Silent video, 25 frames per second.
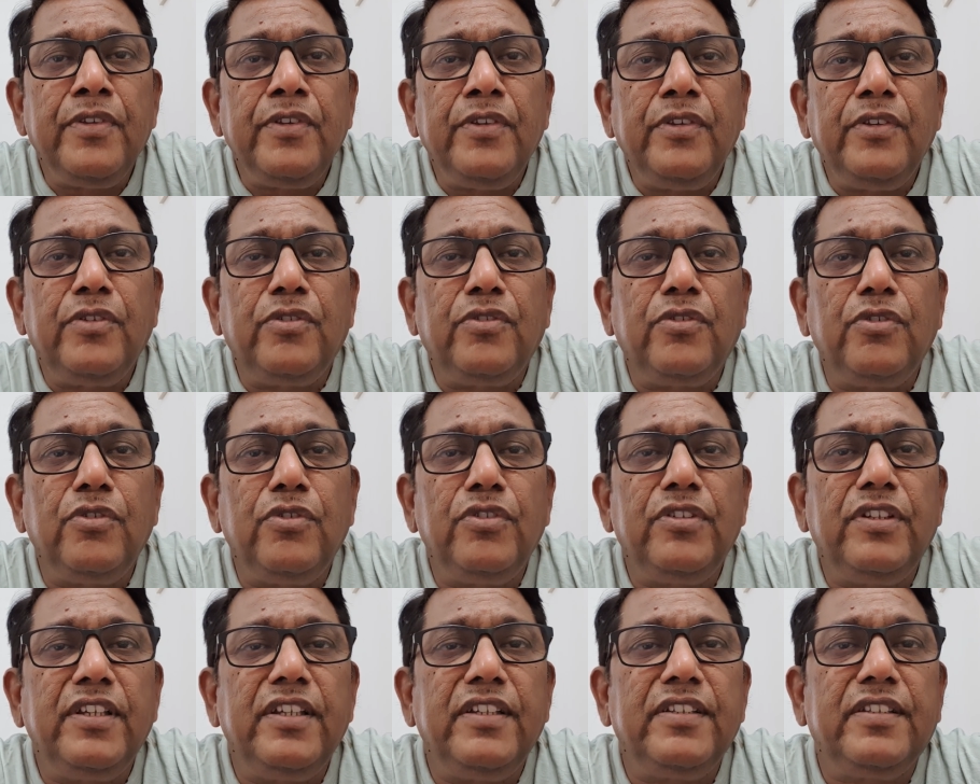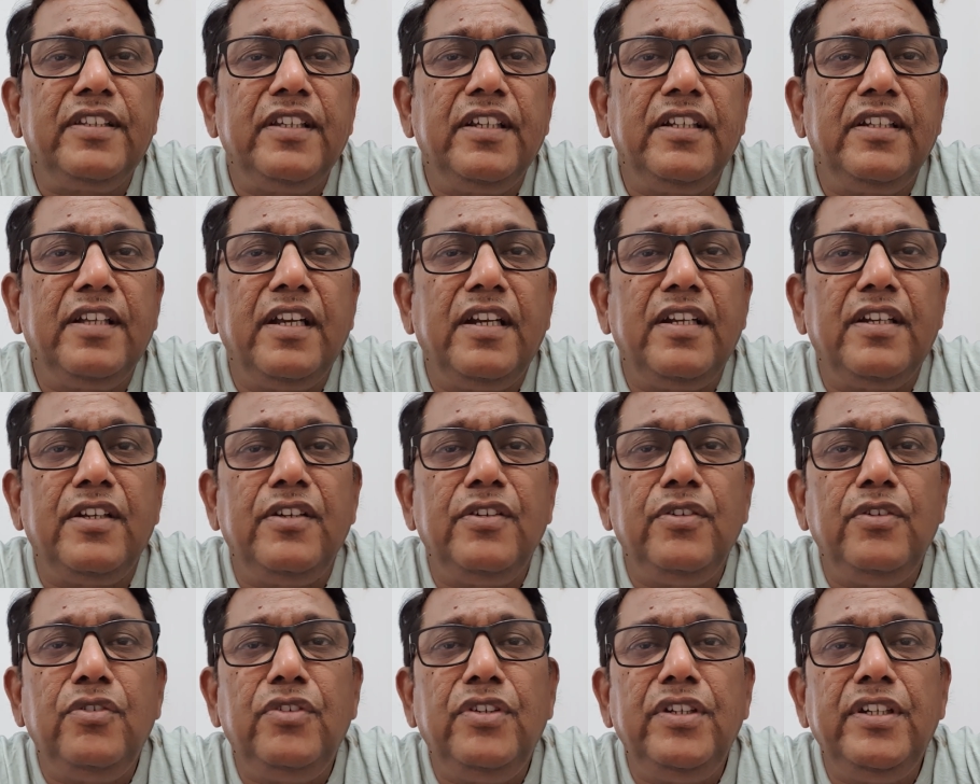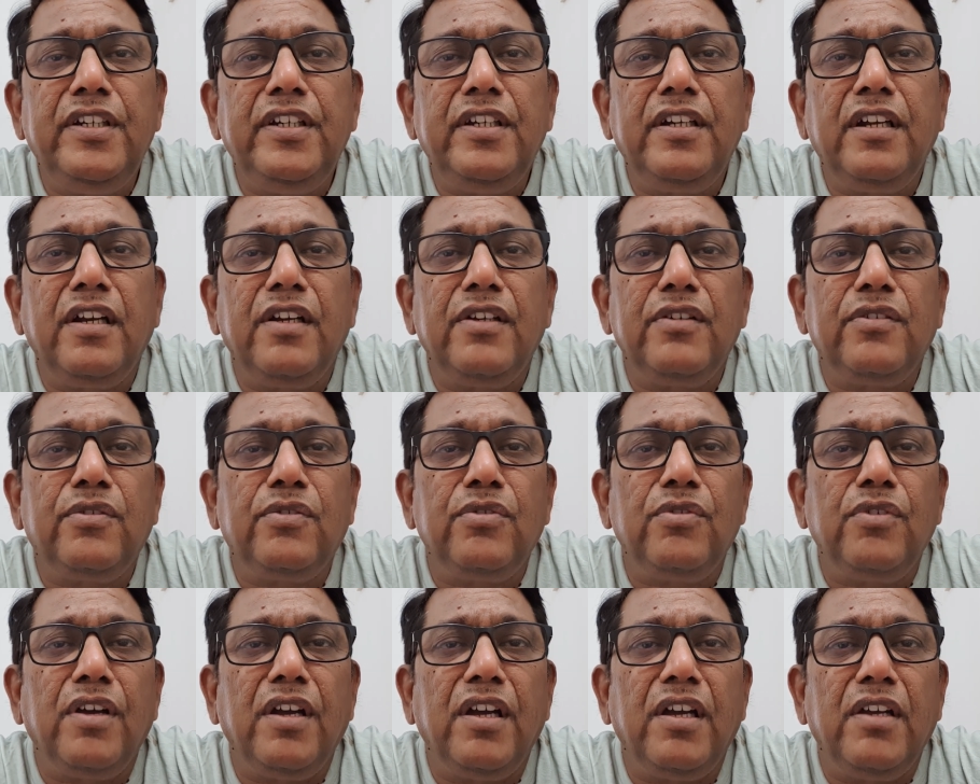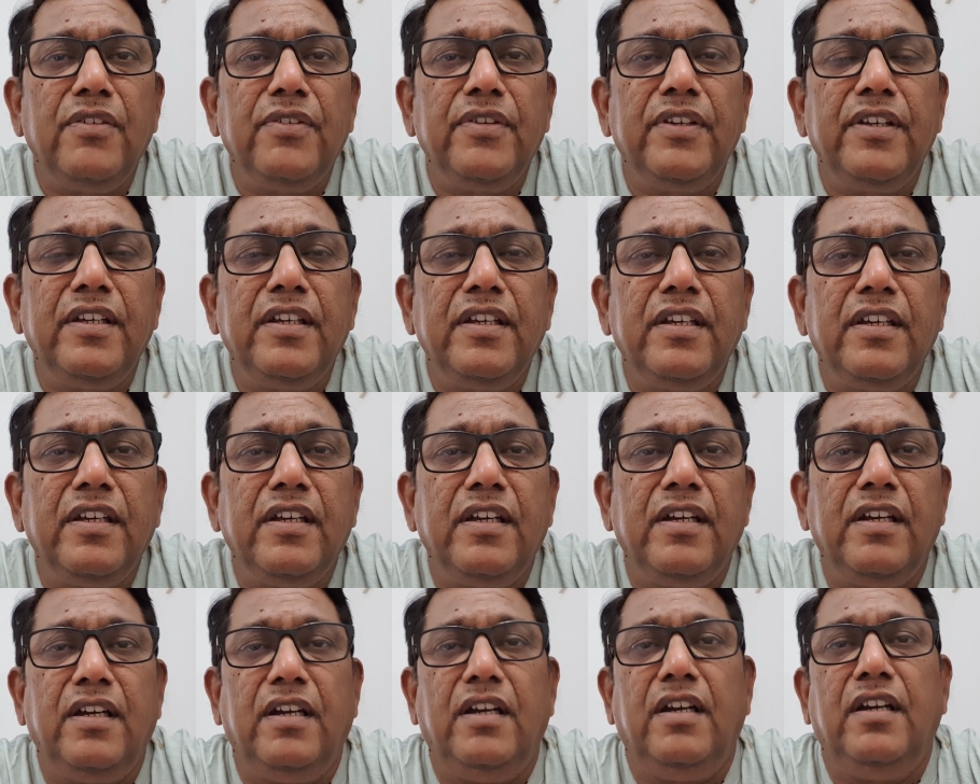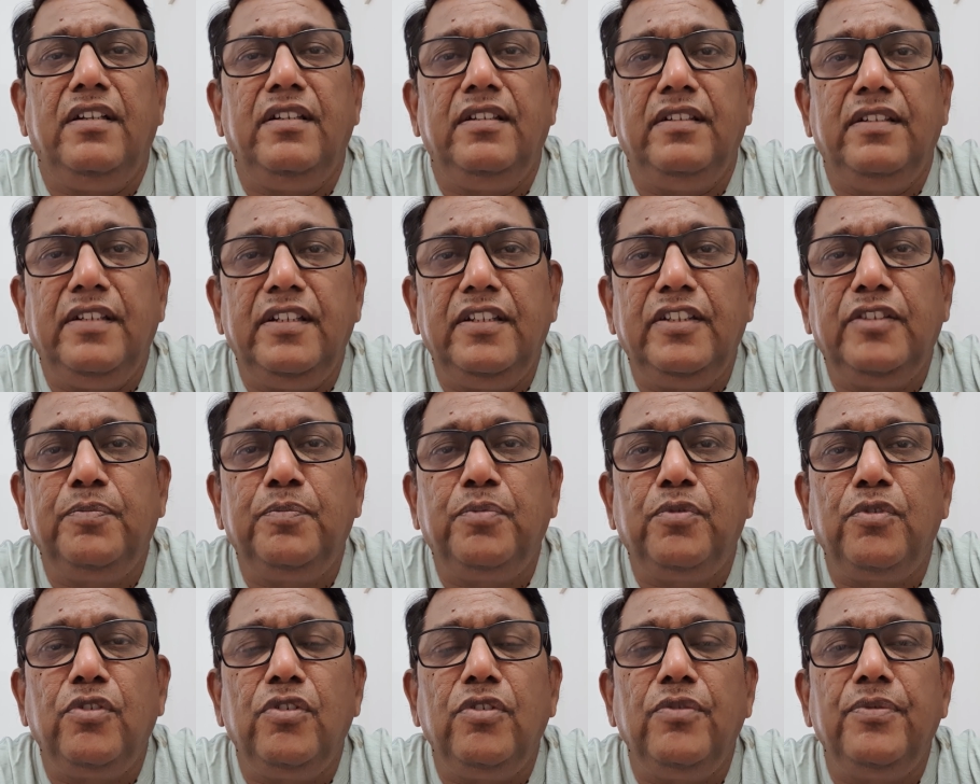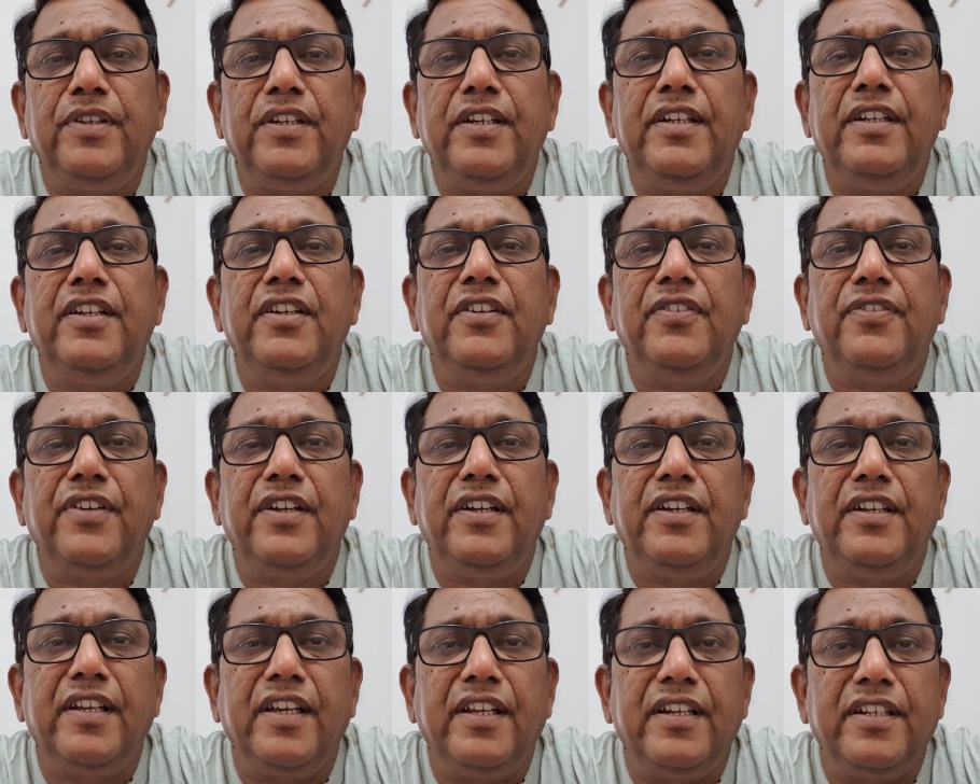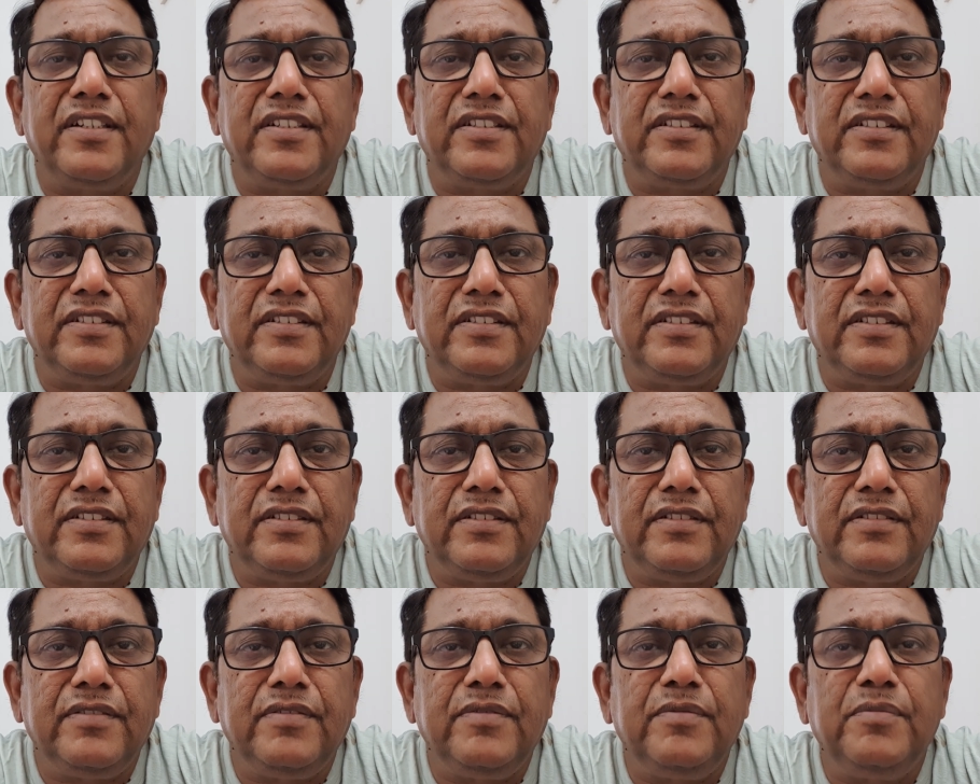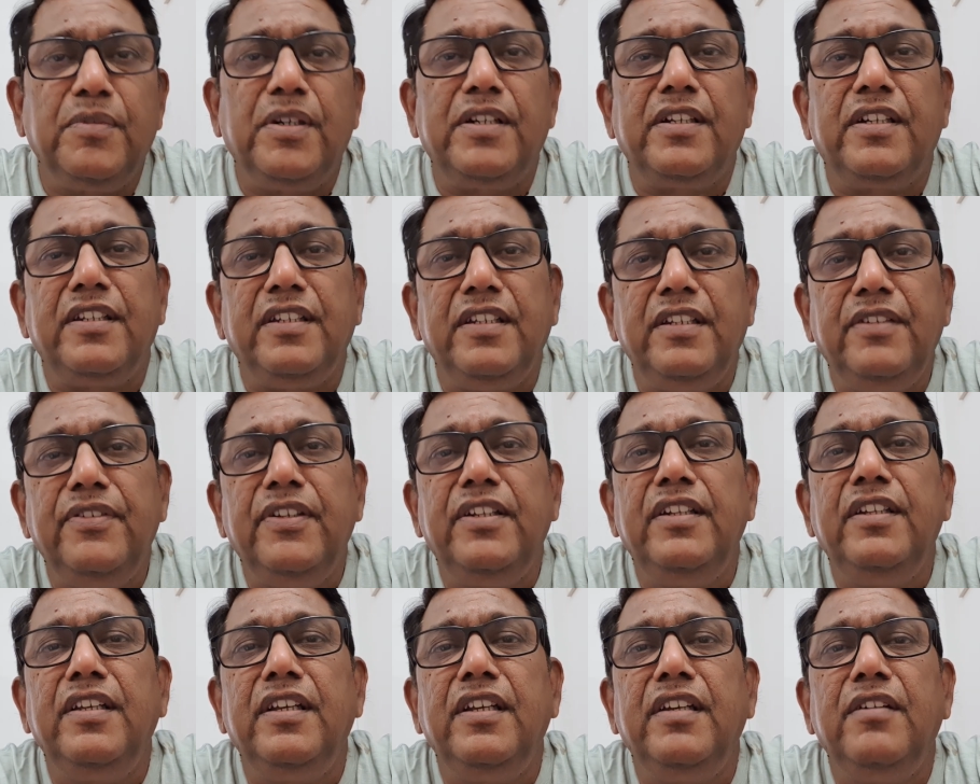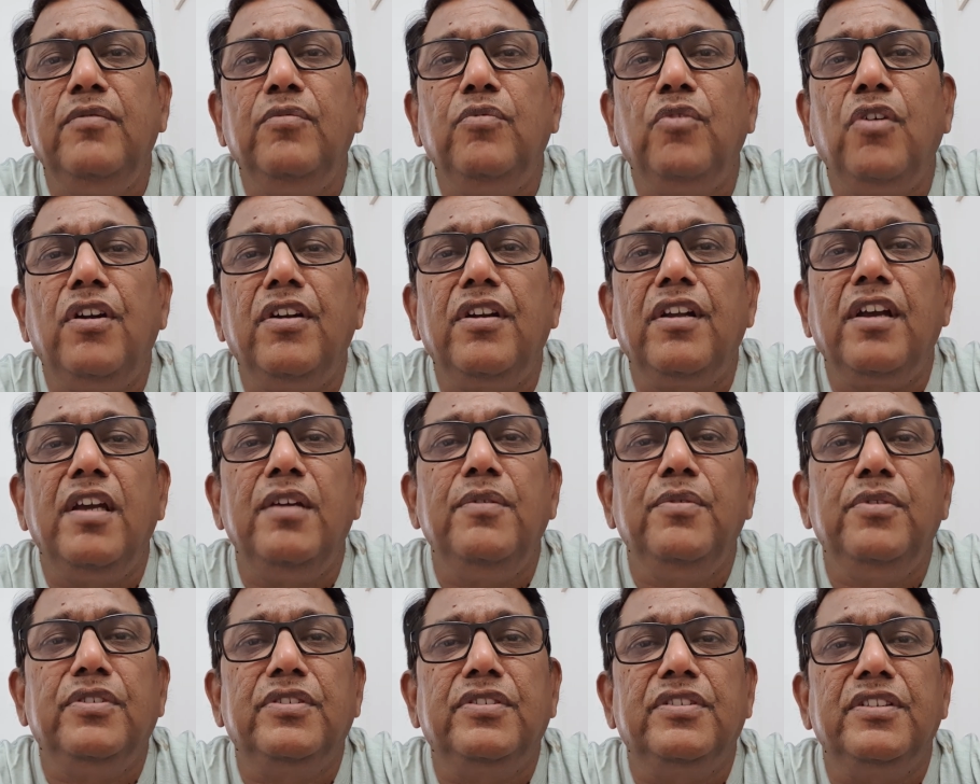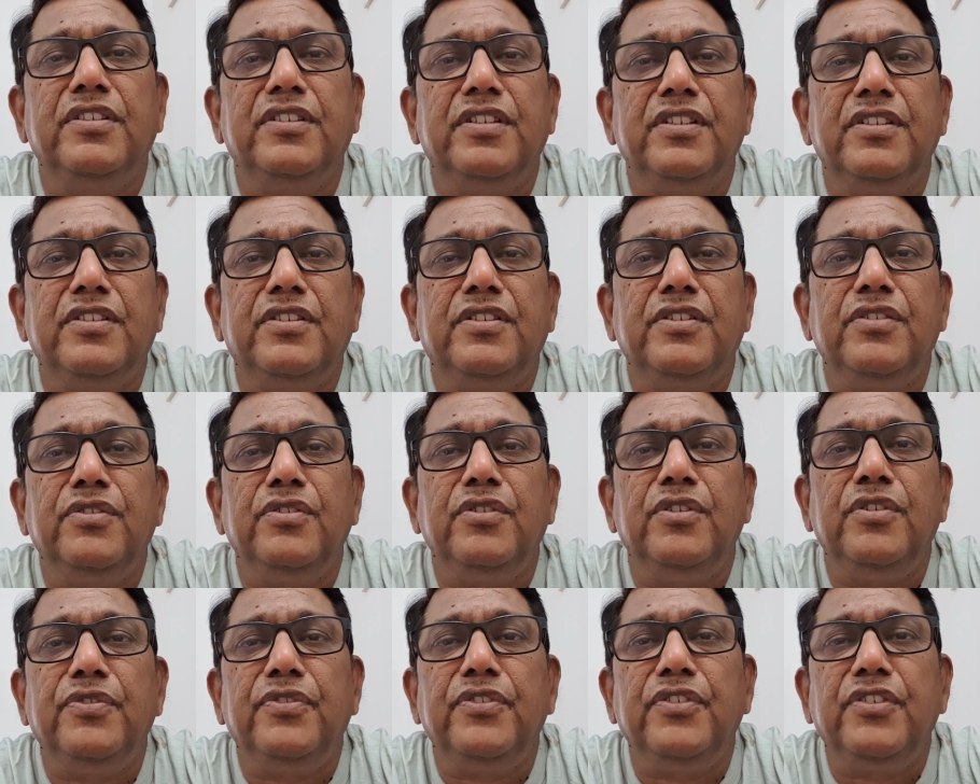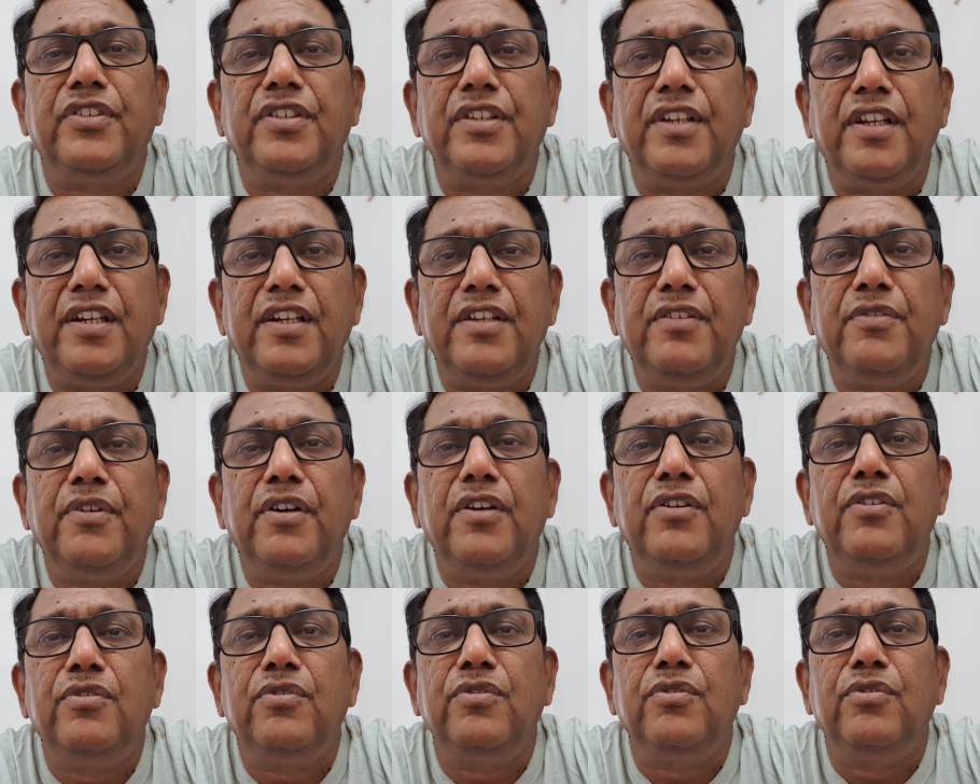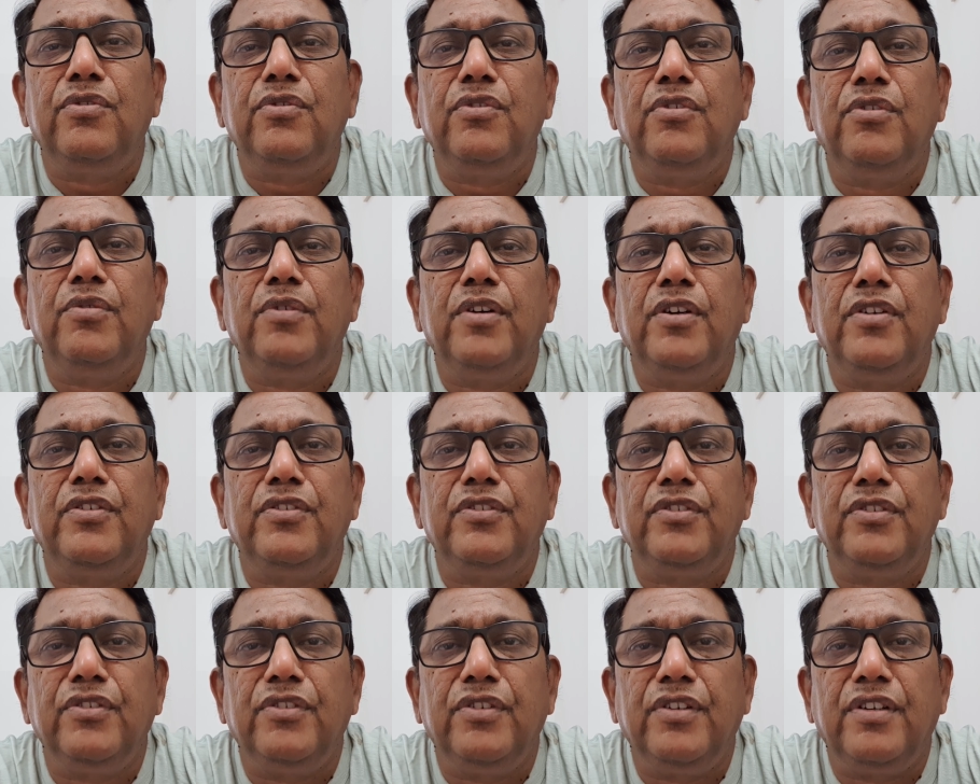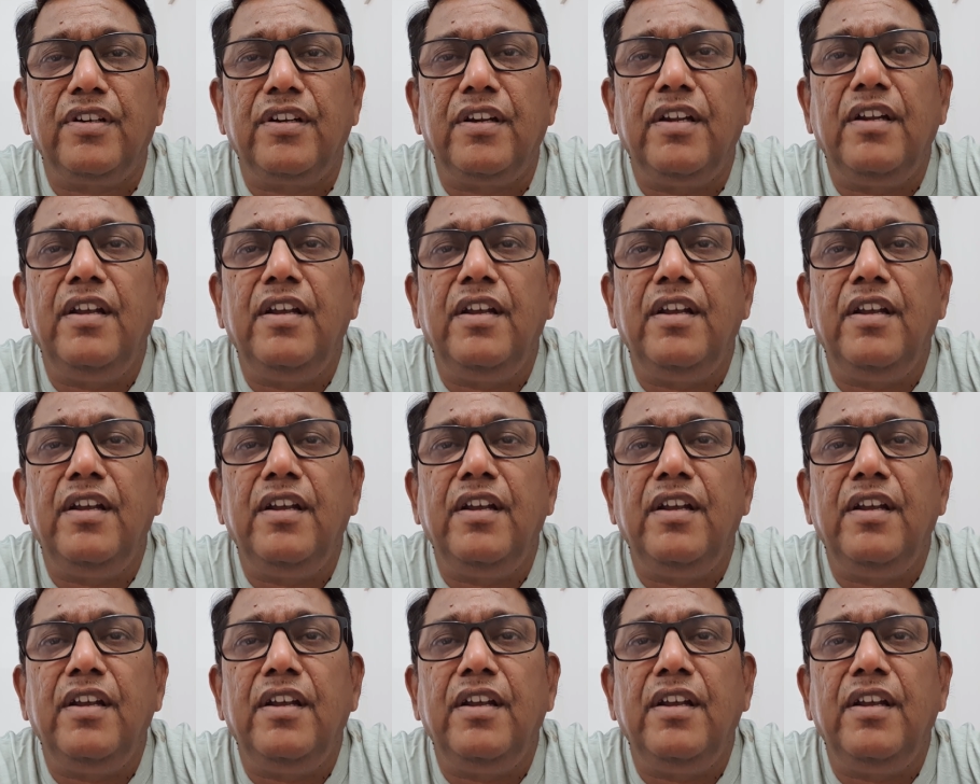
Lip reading: So they say that you need not to have this probe in different directions. But even then, what I would suggest you, if you really want to know about your